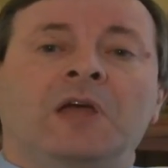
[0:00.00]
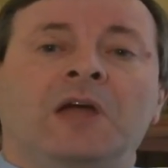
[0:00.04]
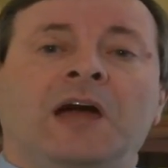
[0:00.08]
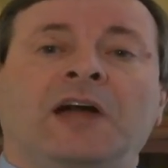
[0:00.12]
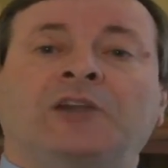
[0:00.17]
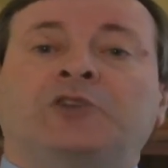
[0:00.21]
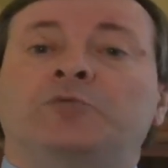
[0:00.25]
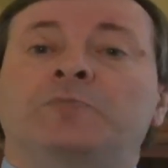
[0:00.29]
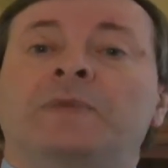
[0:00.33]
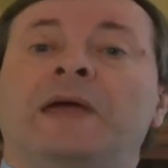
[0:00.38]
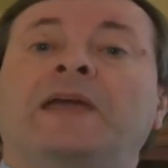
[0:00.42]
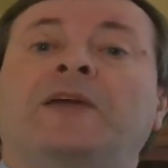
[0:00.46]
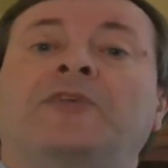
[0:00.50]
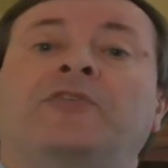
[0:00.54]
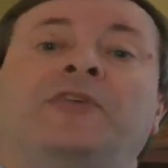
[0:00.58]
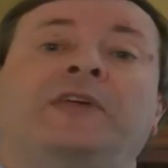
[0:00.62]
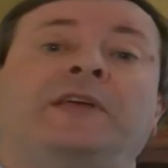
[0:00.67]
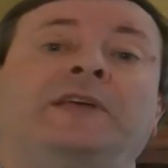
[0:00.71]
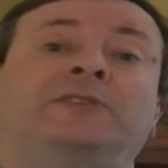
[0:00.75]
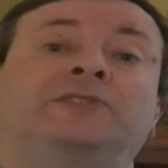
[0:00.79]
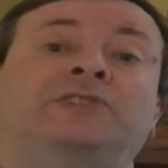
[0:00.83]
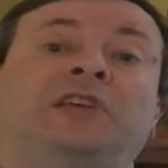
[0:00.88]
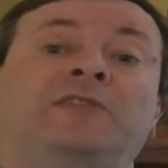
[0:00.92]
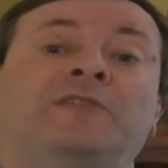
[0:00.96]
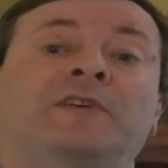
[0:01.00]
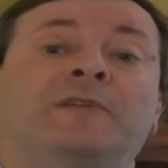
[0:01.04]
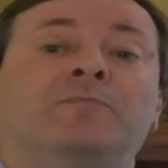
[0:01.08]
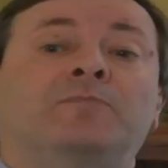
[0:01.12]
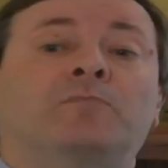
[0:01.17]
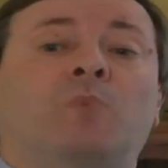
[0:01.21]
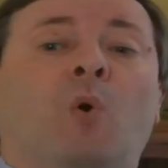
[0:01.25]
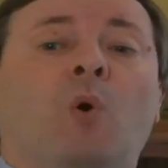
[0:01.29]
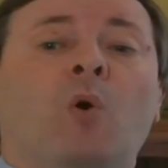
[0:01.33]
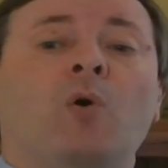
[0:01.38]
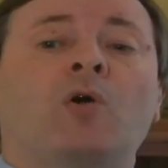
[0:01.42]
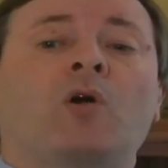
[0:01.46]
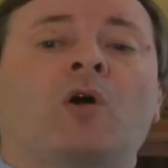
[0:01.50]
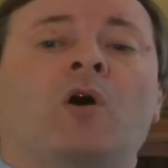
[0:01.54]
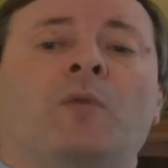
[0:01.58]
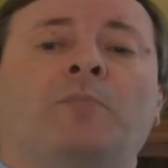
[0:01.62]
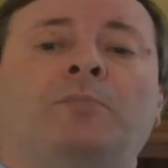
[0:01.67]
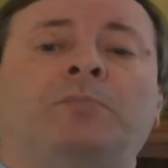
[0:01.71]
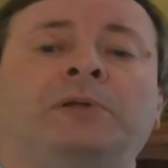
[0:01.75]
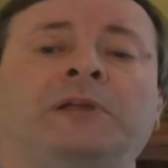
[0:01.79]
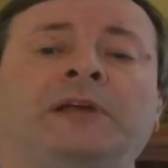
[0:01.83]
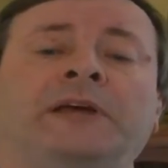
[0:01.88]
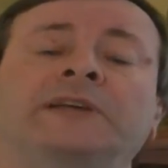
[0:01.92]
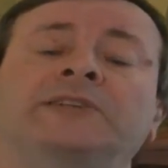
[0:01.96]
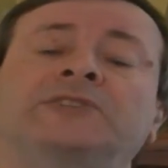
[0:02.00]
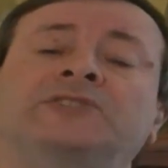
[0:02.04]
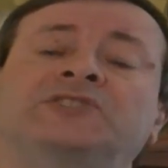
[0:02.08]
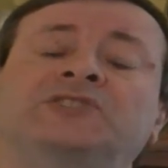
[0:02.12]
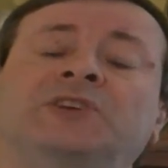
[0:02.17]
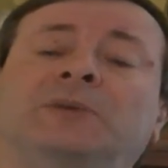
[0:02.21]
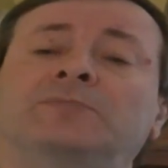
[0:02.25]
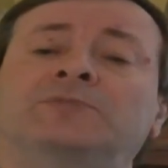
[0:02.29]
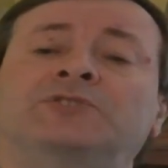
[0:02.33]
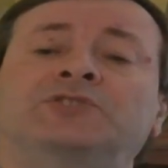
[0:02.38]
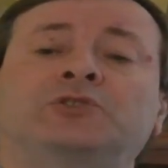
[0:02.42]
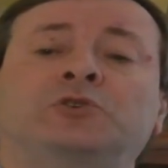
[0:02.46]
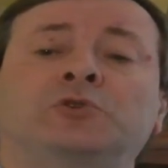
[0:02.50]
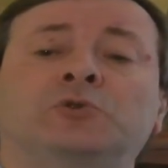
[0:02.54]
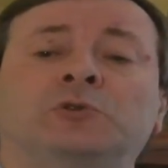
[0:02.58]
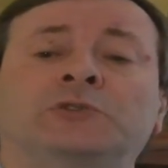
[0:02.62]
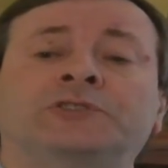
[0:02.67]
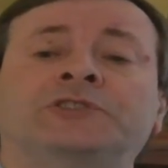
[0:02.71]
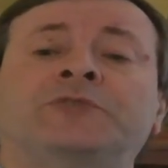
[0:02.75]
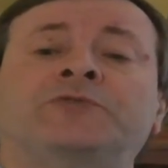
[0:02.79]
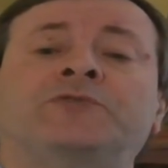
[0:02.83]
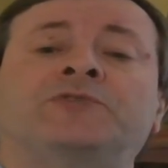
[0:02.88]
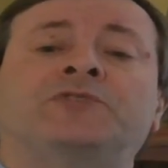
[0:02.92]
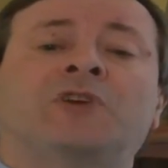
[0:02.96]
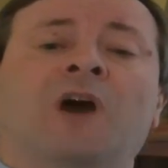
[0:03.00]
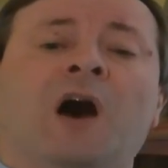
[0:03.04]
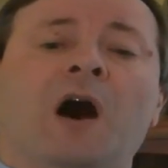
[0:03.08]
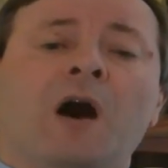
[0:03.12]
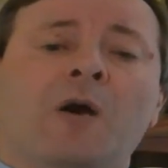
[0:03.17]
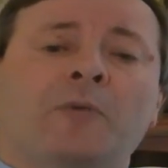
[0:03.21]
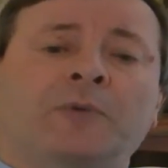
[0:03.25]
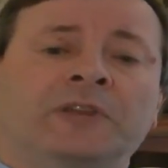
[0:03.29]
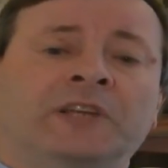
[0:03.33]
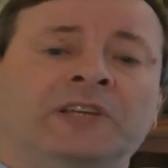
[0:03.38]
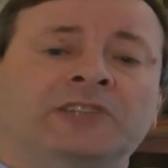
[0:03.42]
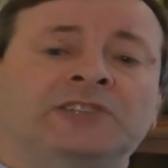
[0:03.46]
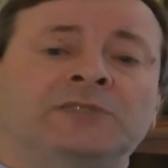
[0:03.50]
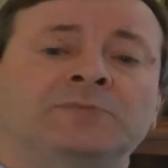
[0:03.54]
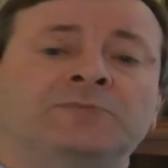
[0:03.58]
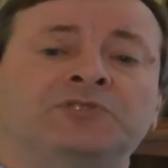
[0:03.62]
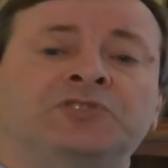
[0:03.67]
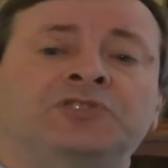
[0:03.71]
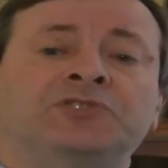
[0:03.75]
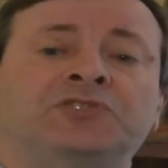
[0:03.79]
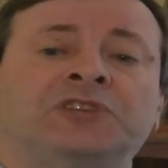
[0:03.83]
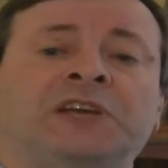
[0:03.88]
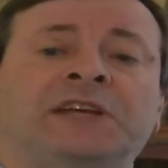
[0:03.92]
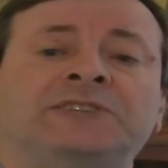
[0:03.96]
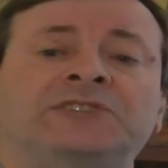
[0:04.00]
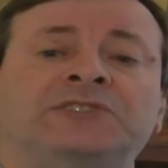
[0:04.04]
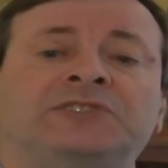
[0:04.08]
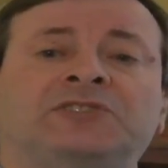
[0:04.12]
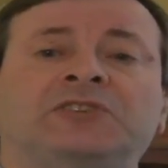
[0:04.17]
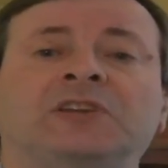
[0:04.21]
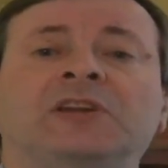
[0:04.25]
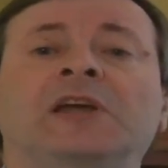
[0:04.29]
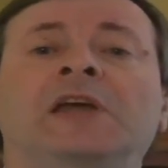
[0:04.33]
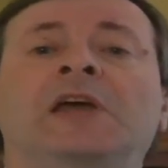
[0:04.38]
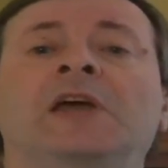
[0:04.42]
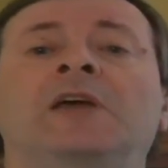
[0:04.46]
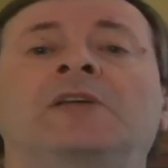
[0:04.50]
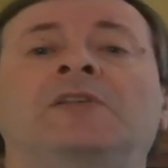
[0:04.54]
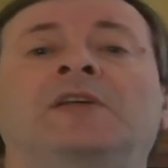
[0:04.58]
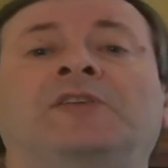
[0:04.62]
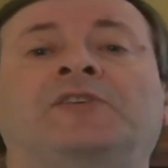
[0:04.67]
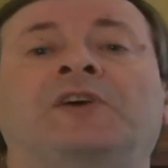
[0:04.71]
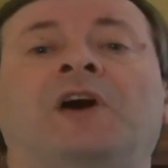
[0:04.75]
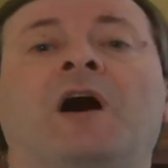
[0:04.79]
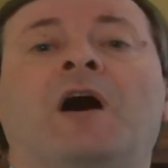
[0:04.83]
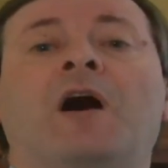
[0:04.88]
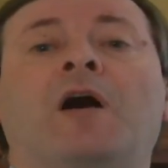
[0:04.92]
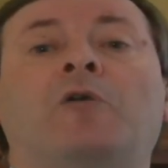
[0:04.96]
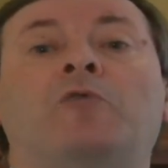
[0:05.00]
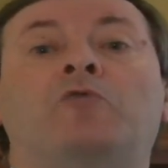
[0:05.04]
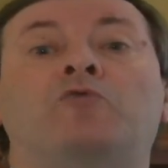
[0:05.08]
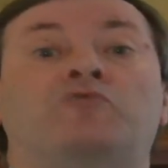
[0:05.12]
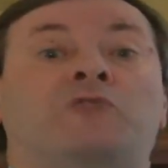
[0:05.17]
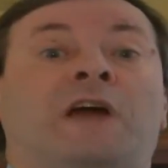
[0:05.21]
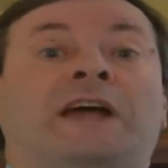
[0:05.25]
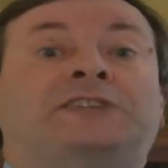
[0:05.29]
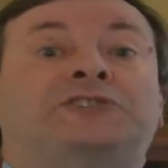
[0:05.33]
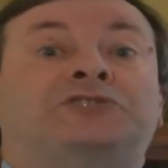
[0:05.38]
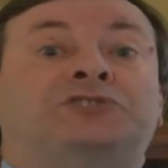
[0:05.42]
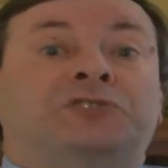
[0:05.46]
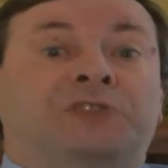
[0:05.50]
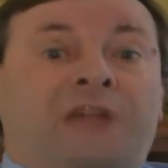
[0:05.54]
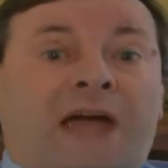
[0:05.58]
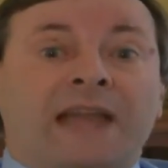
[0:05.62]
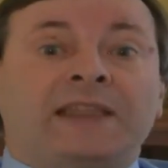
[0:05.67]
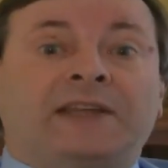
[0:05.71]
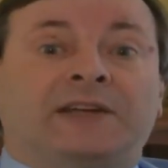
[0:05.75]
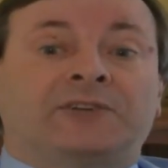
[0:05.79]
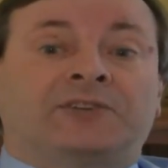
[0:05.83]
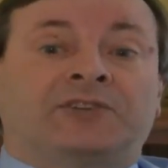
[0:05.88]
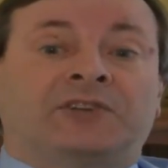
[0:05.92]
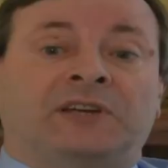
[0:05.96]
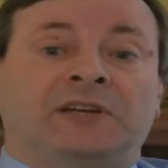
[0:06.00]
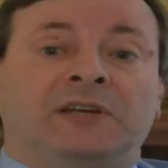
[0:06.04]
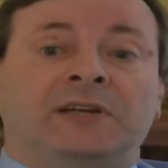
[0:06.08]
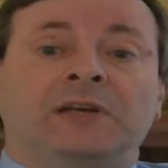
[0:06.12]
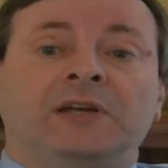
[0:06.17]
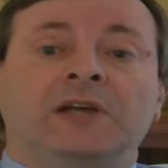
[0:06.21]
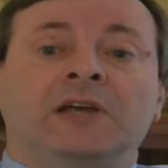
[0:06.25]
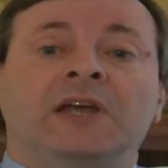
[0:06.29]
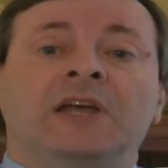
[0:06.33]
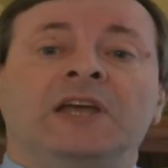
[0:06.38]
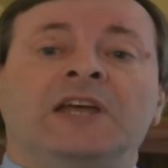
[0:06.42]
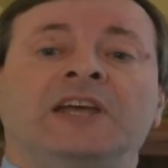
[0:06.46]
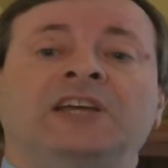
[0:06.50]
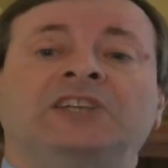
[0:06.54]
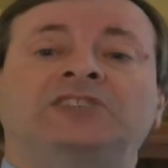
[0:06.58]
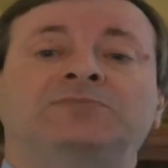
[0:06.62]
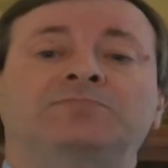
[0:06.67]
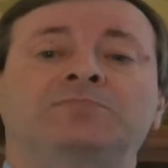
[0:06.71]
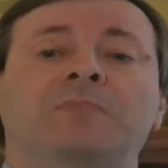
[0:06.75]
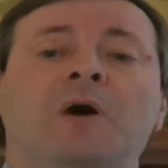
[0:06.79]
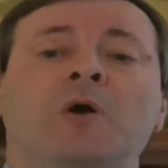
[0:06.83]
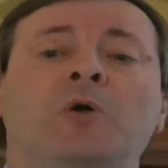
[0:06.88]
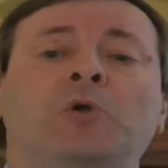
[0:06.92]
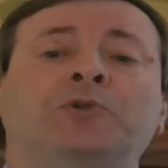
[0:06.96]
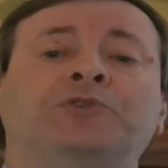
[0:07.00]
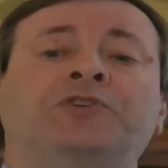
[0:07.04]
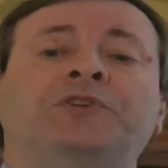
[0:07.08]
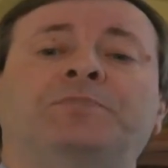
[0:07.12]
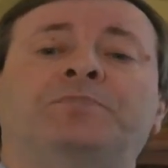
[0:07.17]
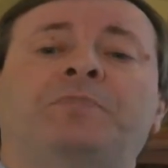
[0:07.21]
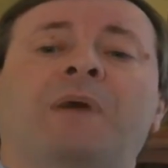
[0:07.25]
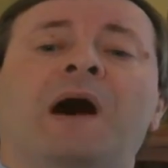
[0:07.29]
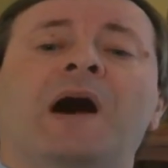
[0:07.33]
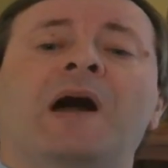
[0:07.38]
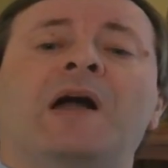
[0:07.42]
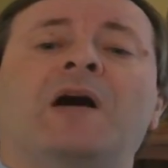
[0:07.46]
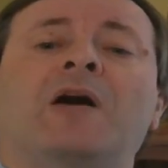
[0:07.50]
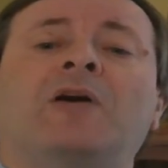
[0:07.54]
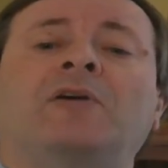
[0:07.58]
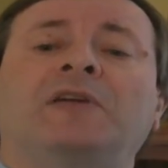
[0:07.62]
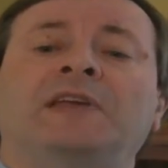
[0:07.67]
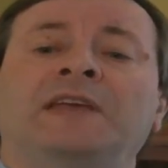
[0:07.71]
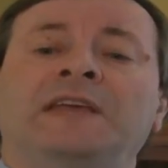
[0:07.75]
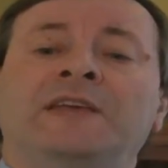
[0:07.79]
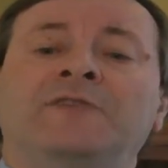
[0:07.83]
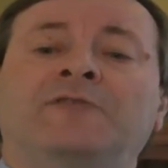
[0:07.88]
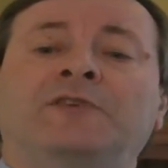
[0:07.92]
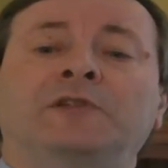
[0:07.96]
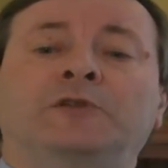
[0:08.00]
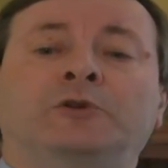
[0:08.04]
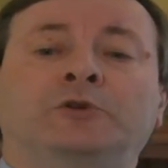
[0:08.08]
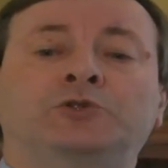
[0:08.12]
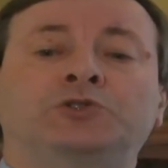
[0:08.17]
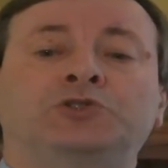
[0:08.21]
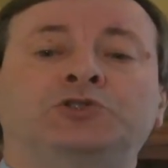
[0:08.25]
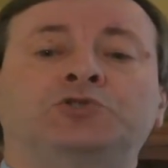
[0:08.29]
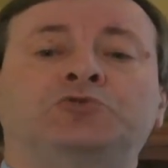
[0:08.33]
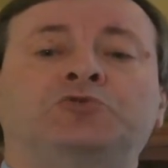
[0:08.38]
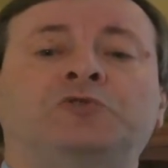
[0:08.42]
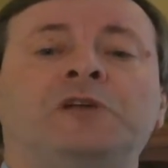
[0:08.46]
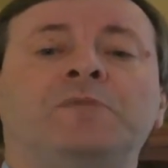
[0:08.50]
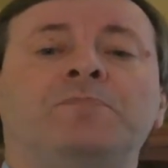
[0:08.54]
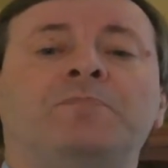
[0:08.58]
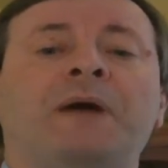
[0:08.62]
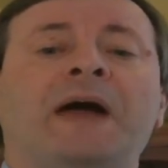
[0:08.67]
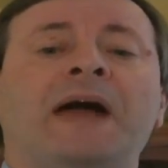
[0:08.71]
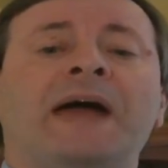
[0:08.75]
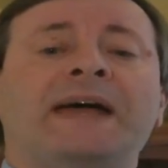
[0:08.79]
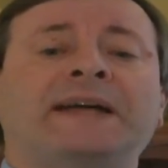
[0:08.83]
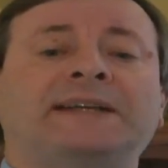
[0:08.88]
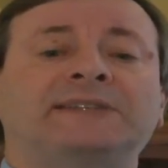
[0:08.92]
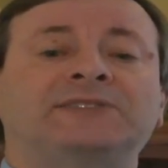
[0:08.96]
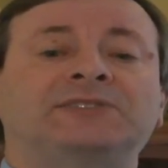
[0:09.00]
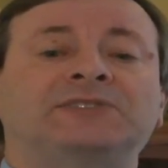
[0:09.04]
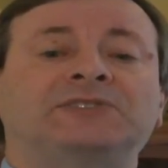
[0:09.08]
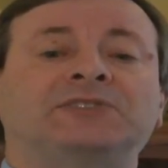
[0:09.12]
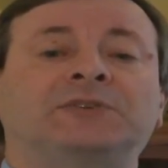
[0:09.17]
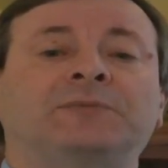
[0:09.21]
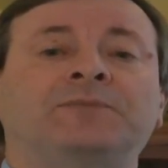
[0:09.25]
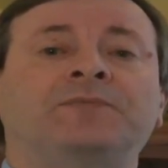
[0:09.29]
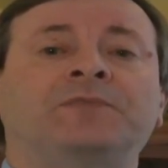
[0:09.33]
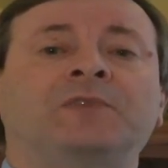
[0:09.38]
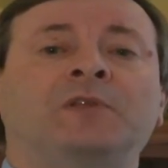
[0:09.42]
And to make things even more complex, some schools of Darwinism suggest that our rationality is moulded by our evolutionary past.